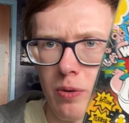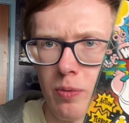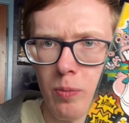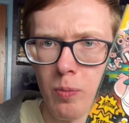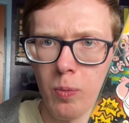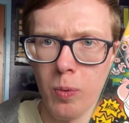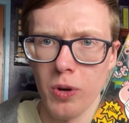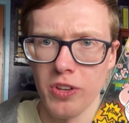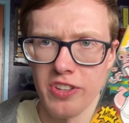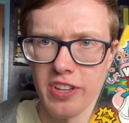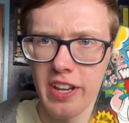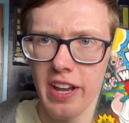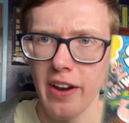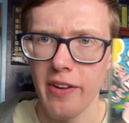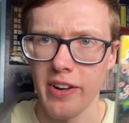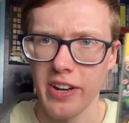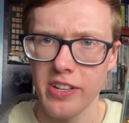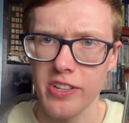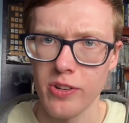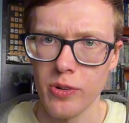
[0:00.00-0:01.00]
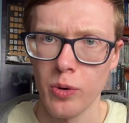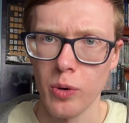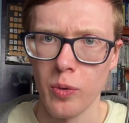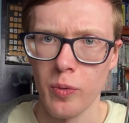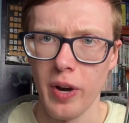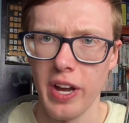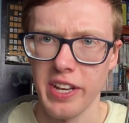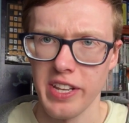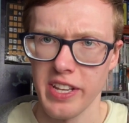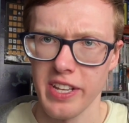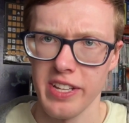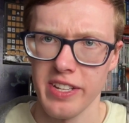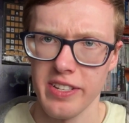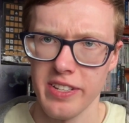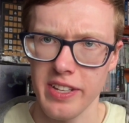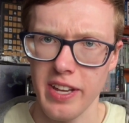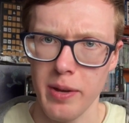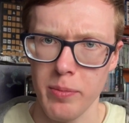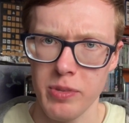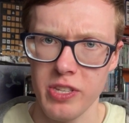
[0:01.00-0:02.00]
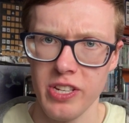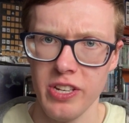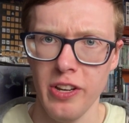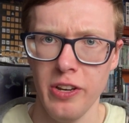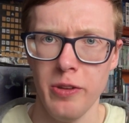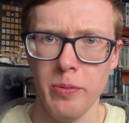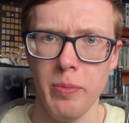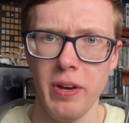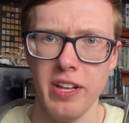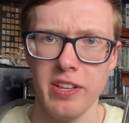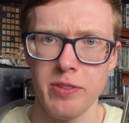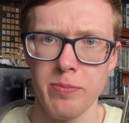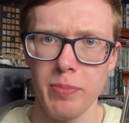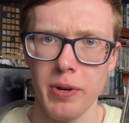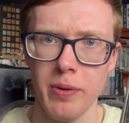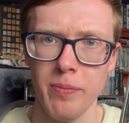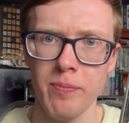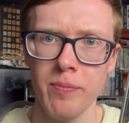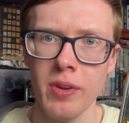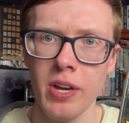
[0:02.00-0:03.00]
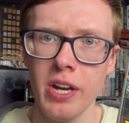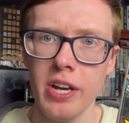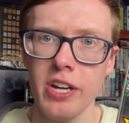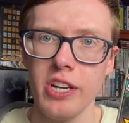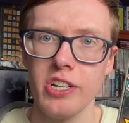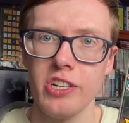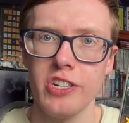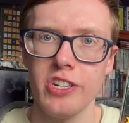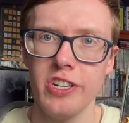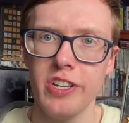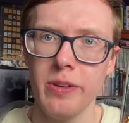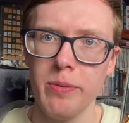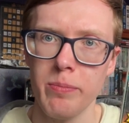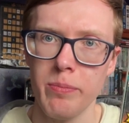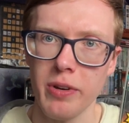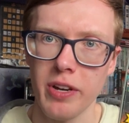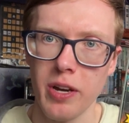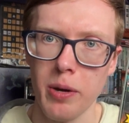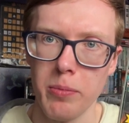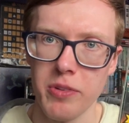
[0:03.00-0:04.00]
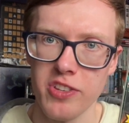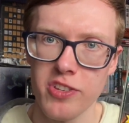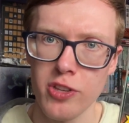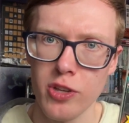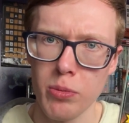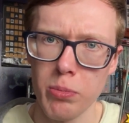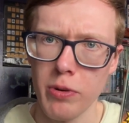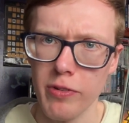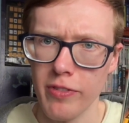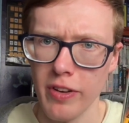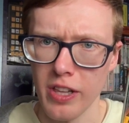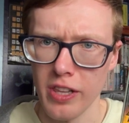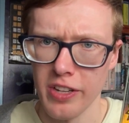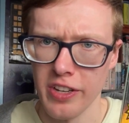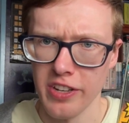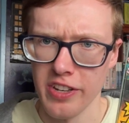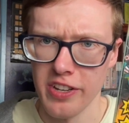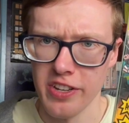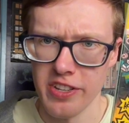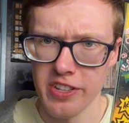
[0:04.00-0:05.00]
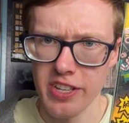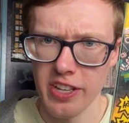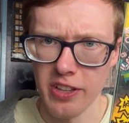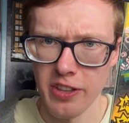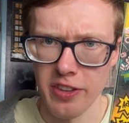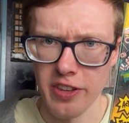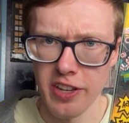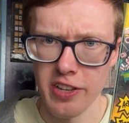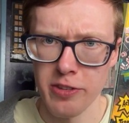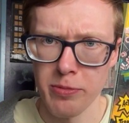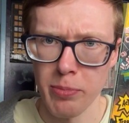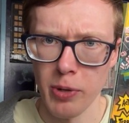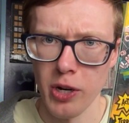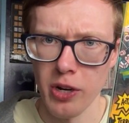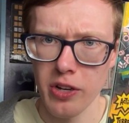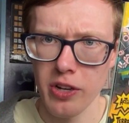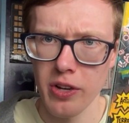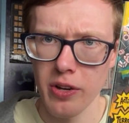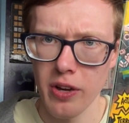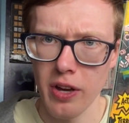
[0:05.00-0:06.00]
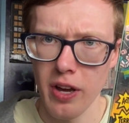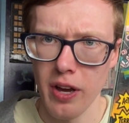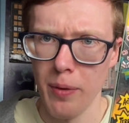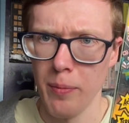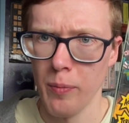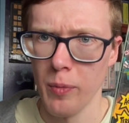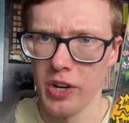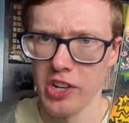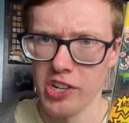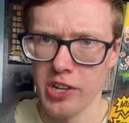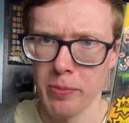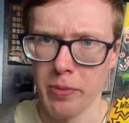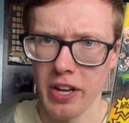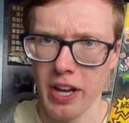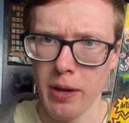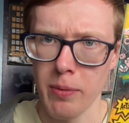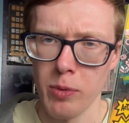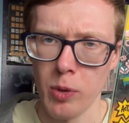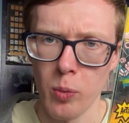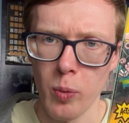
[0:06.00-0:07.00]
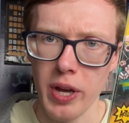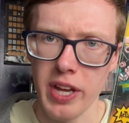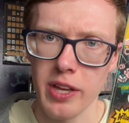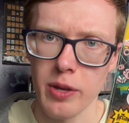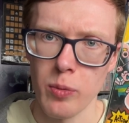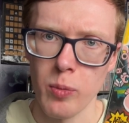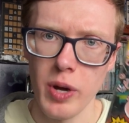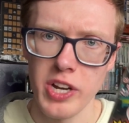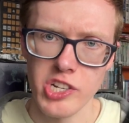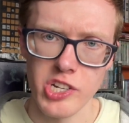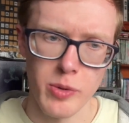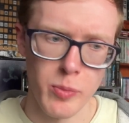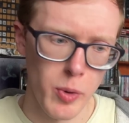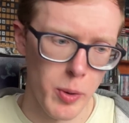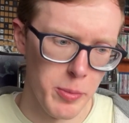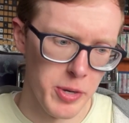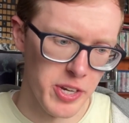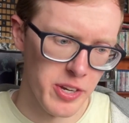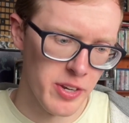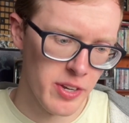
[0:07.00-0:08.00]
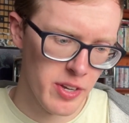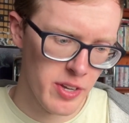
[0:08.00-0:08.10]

was a character already in Captain Underpants, but she didn't become a super villain until this book, when she became the Wicked Wedgie Woman.